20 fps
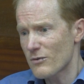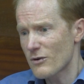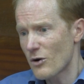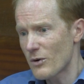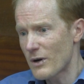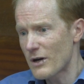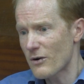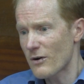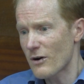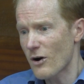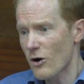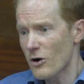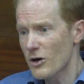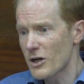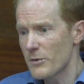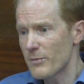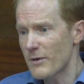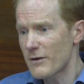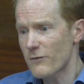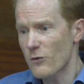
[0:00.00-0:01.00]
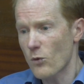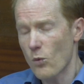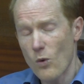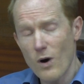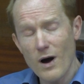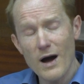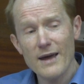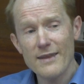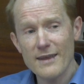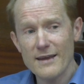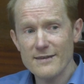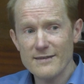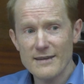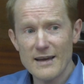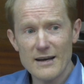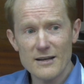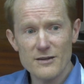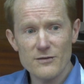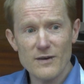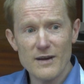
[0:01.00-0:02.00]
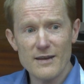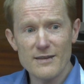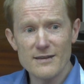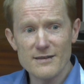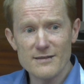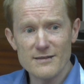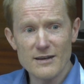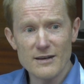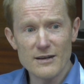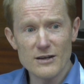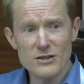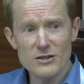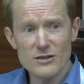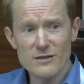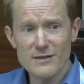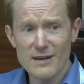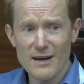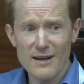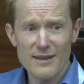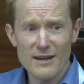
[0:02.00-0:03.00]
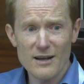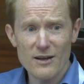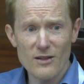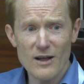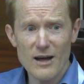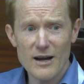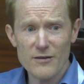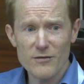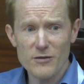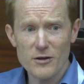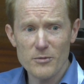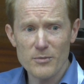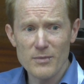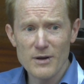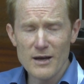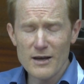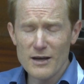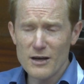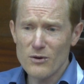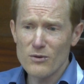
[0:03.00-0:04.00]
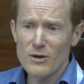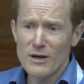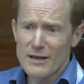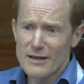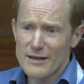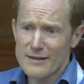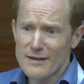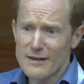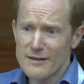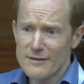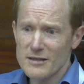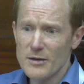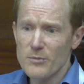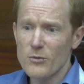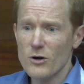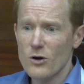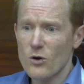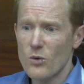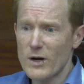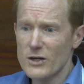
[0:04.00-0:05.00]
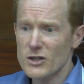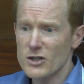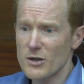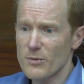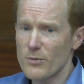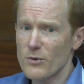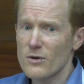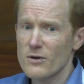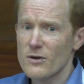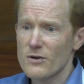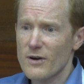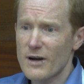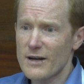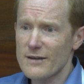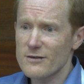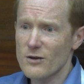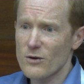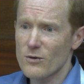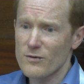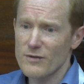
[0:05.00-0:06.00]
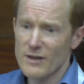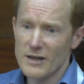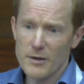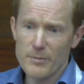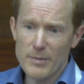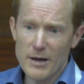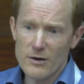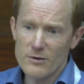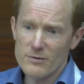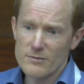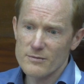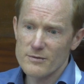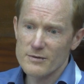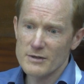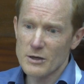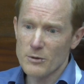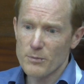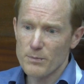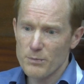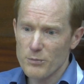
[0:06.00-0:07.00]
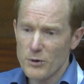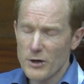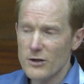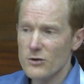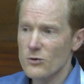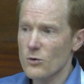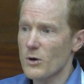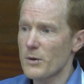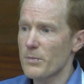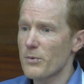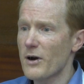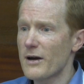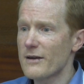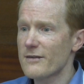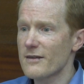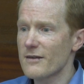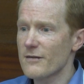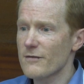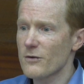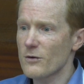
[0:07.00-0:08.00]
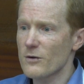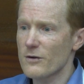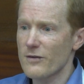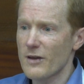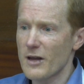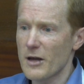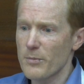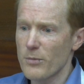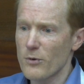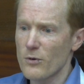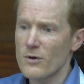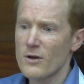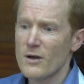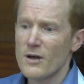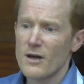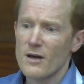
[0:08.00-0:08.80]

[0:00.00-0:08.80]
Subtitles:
coherent argument for why they satisfy these conditions. And I think a lot of them, it's somewhat questionable, right? So think about, predatory pricing, for example.